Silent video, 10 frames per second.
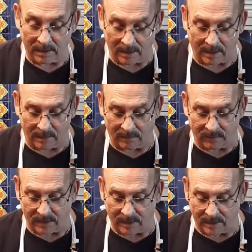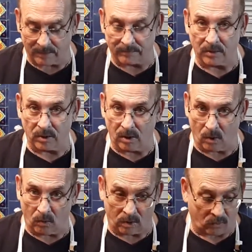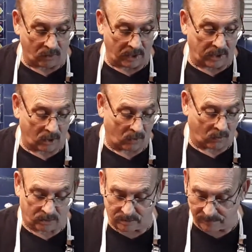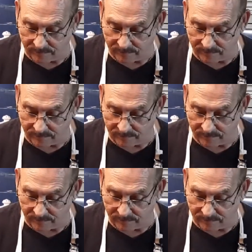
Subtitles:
of yogurt, Greek yogurt.